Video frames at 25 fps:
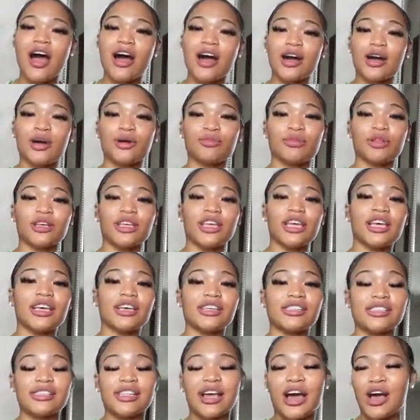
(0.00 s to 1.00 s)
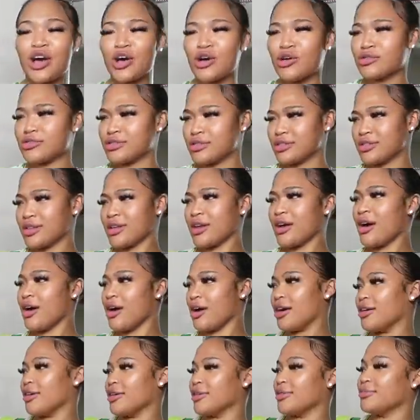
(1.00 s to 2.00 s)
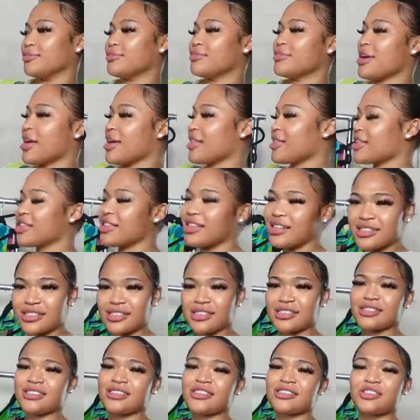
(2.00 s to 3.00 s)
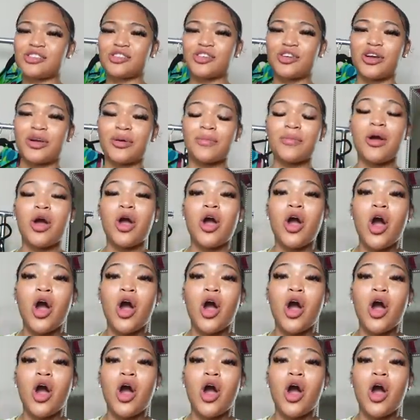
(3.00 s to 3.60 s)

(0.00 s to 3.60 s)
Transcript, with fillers: the king of styles. I think that's his Instagram.